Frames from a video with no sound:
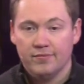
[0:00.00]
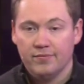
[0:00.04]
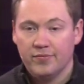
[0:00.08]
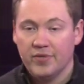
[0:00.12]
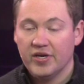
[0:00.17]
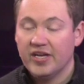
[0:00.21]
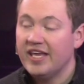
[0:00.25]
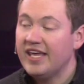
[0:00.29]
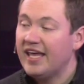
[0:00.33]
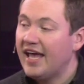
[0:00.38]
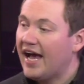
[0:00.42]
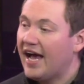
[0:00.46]

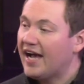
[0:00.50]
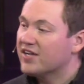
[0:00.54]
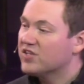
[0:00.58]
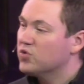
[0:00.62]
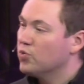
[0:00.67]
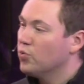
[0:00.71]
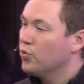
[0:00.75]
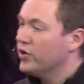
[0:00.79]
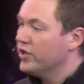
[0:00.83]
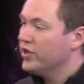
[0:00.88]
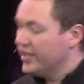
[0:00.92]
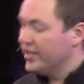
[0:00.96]
But he acts
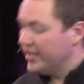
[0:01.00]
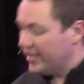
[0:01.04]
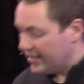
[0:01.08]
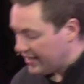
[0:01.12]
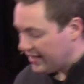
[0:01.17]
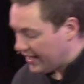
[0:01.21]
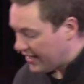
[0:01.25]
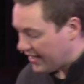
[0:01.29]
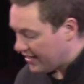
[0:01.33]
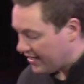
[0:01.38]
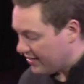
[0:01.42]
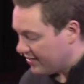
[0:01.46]

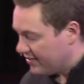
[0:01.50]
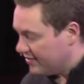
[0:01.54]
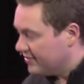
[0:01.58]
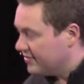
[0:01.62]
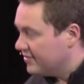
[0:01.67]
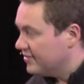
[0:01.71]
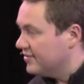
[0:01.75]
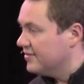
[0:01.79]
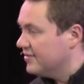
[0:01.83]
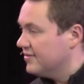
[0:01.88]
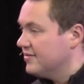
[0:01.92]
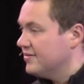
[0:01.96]
willingly
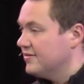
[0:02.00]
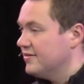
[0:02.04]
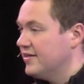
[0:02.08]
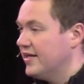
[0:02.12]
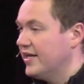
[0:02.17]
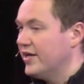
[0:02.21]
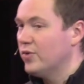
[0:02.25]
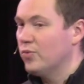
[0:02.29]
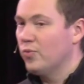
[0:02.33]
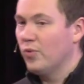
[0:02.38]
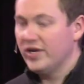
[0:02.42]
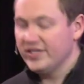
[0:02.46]

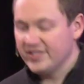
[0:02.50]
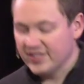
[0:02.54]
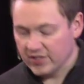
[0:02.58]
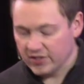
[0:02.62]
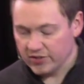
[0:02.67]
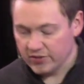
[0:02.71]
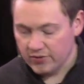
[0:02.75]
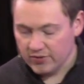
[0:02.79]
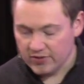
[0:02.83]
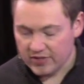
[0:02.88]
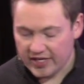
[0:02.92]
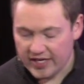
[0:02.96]
and
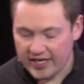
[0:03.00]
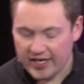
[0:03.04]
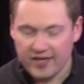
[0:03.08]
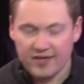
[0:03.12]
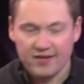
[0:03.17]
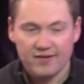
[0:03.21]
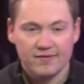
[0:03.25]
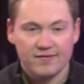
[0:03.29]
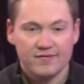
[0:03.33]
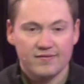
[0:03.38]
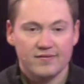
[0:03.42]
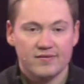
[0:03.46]
resolutely
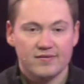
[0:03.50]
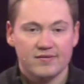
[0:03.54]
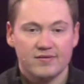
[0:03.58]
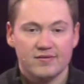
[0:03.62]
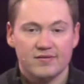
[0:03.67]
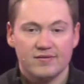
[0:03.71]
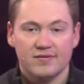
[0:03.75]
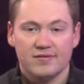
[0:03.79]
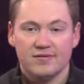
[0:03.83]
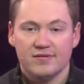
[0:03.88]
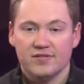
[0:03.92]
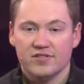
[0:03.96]

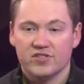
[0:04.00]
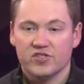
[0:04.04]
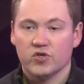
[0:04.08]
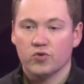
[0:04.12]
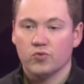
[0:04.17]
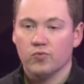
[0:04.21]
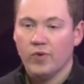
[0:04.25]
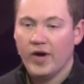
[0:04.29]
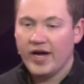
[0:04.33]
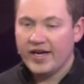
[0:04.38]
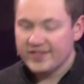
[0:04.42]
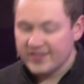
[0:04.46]
to
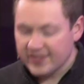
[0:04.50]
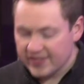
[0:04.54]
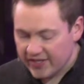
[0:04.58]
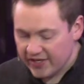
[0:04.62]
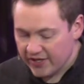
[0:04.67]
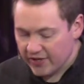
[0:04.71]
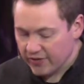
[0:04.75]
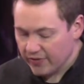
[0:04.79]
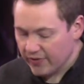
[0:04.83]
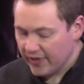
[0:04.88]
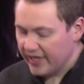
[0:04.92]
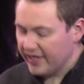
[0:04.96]

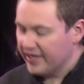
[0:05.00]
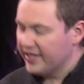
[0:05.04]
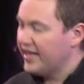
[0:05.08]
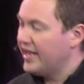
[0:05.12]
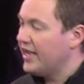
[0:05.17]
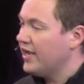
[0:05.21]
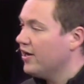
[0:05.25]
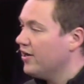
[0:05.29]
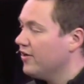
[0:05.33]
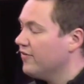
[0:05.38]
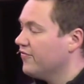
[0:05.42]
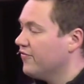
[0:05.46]
rescue and
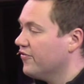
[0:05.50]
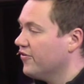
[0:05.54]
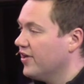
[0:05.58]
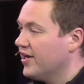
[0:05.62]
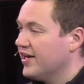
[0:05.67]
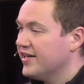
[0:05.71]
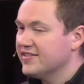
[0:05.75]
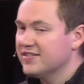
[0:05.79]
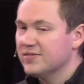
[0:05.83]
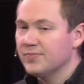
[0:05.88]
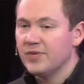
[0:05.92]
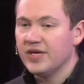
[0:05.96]
care for
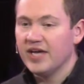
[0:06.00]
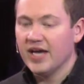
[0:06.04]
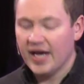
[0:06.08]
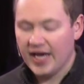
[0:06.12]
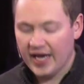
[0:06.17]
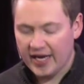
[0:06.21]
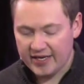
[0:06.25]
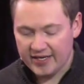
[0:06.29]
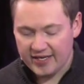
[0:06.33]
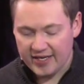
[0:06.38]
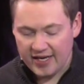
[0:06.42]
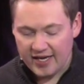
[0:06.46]
us
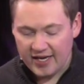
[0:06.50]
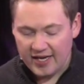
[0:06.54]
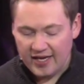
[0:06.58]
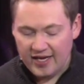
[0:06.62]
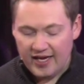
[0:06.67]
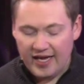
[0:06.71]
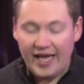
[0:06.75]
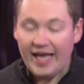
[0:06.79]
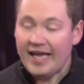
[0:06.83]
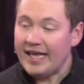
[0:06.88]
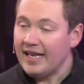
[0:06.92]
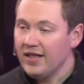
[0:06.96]
beyond
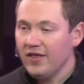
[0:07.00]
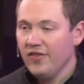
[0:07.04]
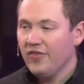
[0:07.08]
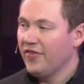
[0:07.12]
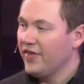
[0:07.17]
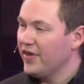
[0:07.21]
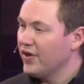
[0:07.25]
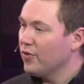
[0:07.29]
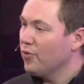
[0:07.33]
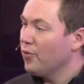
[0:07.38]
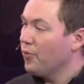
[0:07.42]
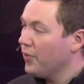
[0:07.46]

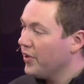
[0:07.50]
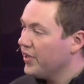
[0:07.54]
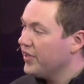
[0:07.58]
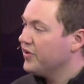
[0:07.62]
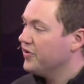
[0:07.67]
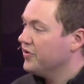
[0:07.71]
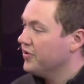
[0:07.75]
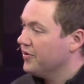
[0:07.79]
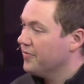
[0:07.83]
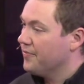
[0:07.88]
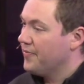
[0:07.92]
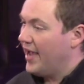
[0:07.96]
anything we
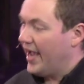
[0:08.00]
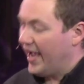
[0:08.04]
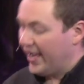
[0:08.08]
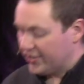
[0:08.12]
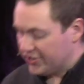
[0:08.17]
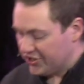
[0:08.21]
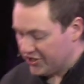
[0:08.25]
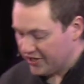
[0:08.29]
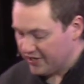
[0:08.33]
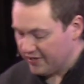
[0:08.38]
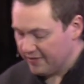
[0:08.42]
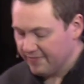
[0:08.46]
could
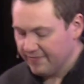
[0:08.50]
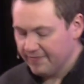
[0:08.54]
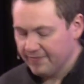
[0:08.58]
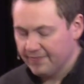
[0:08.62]
imagine.